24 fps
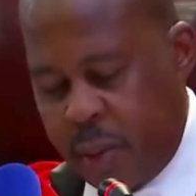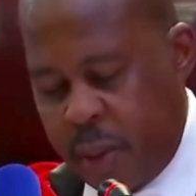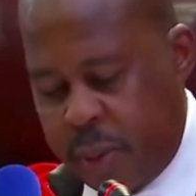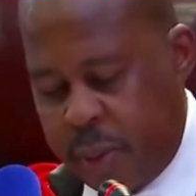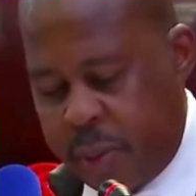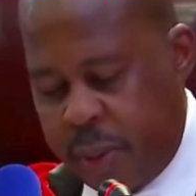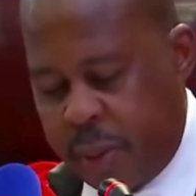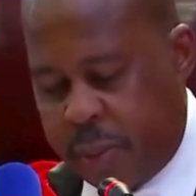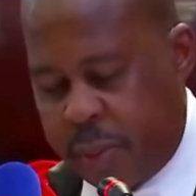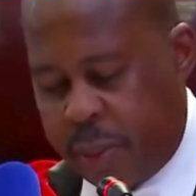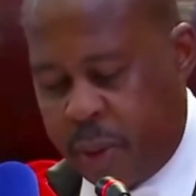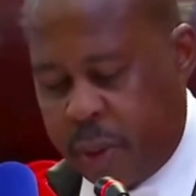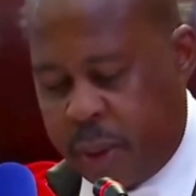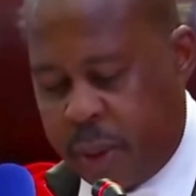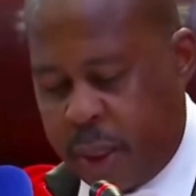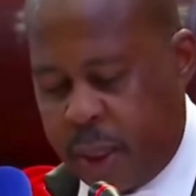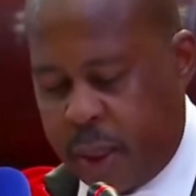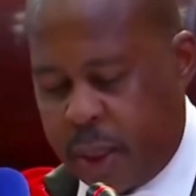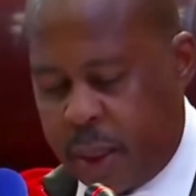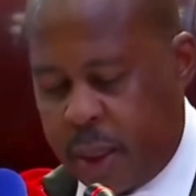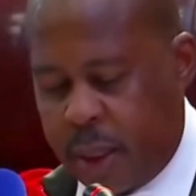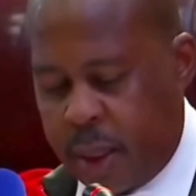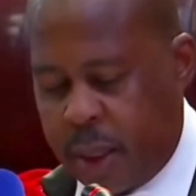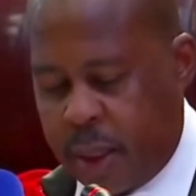will be
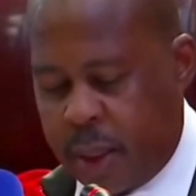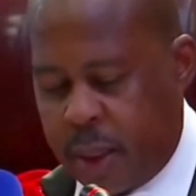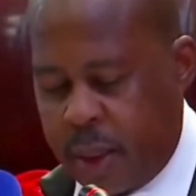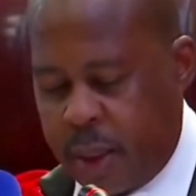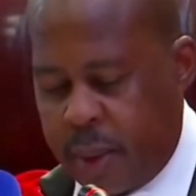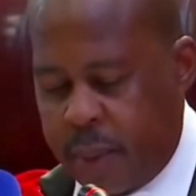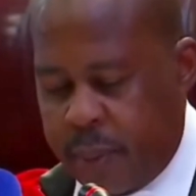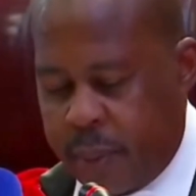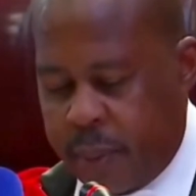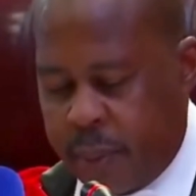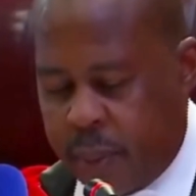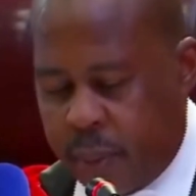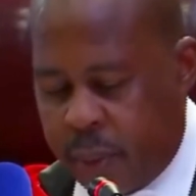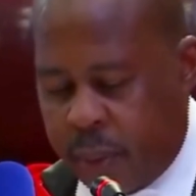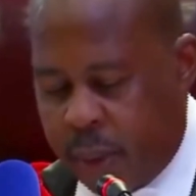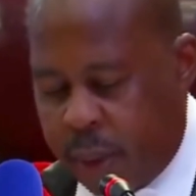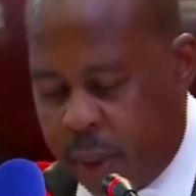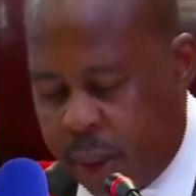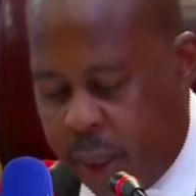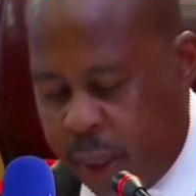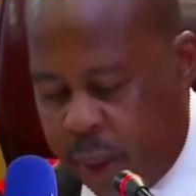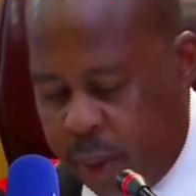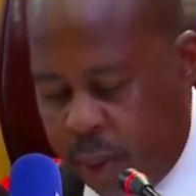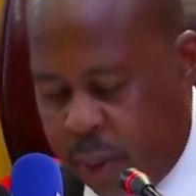protected.
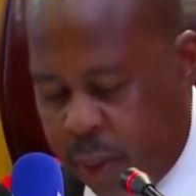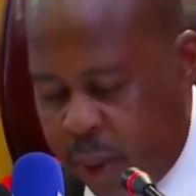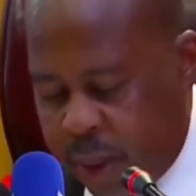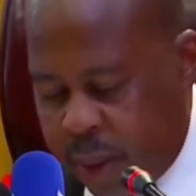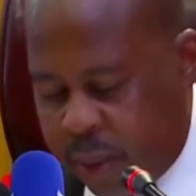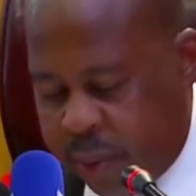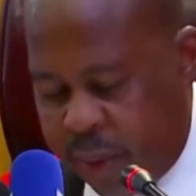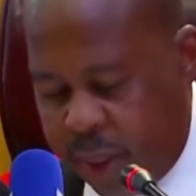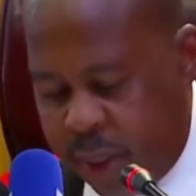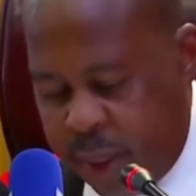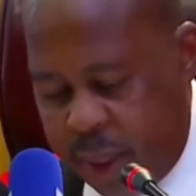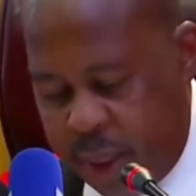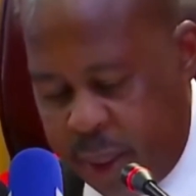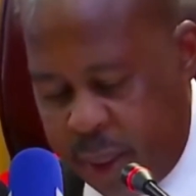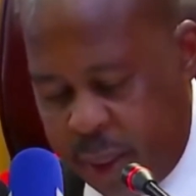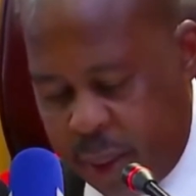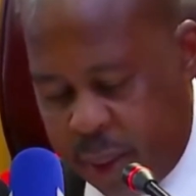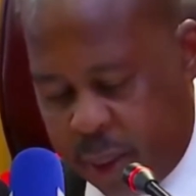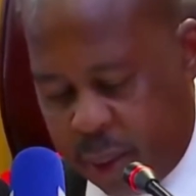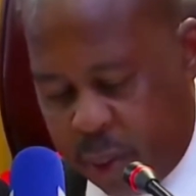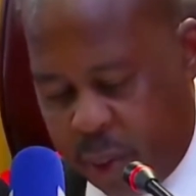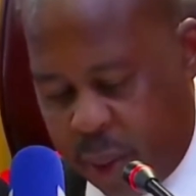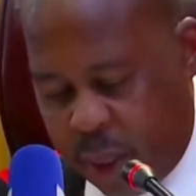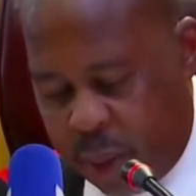The inquest finding
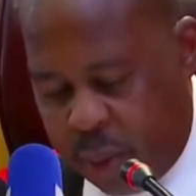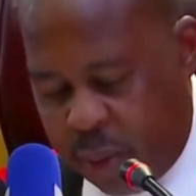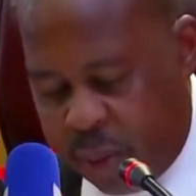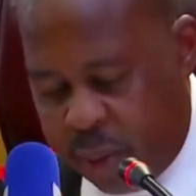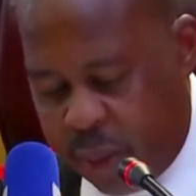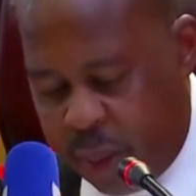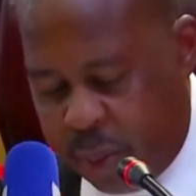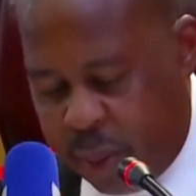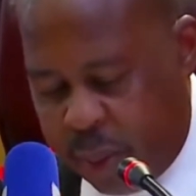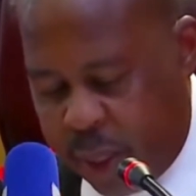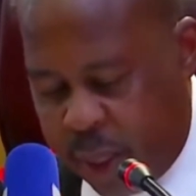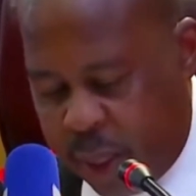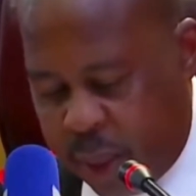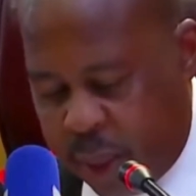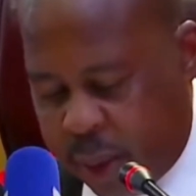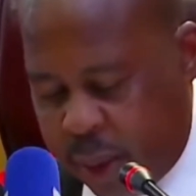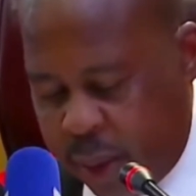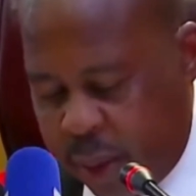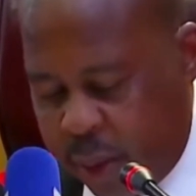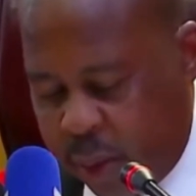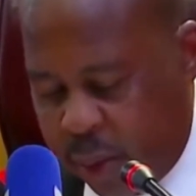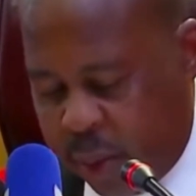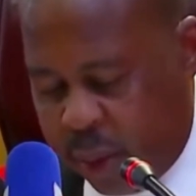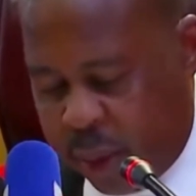is one of the manners
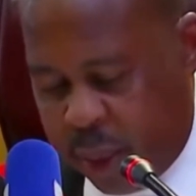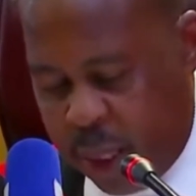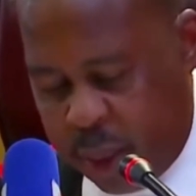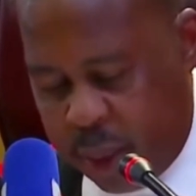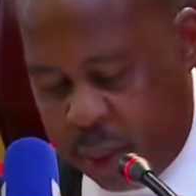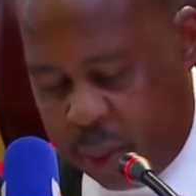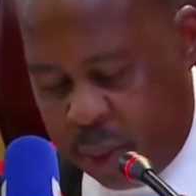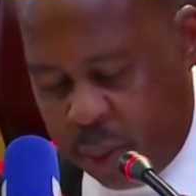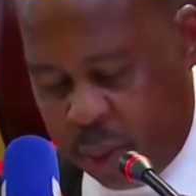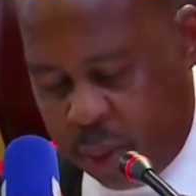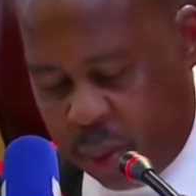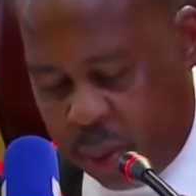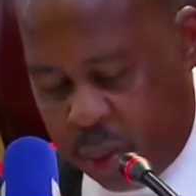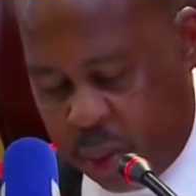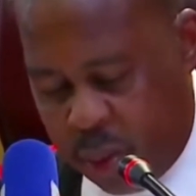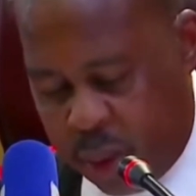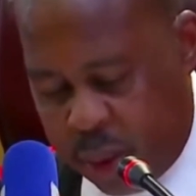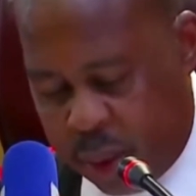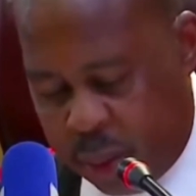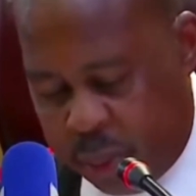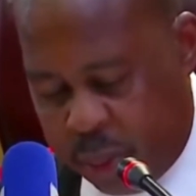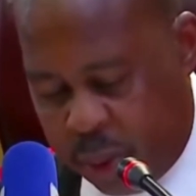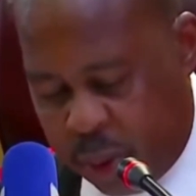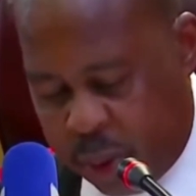in which the accused
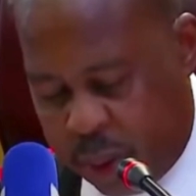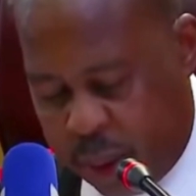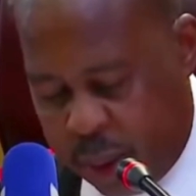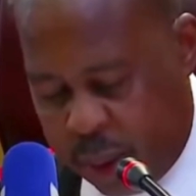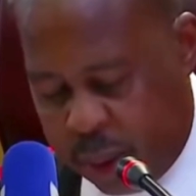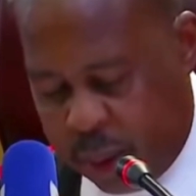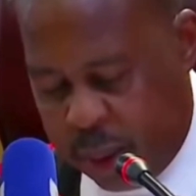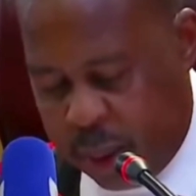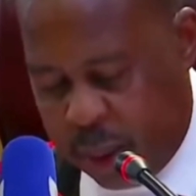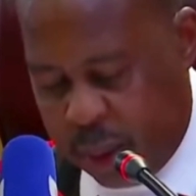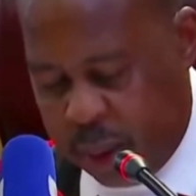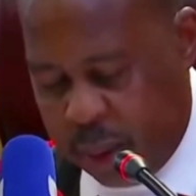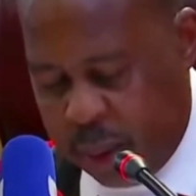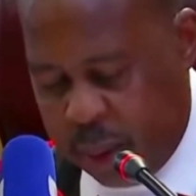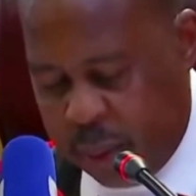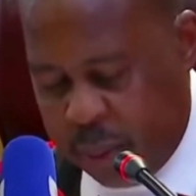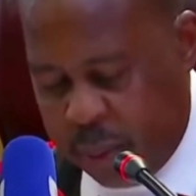was protected.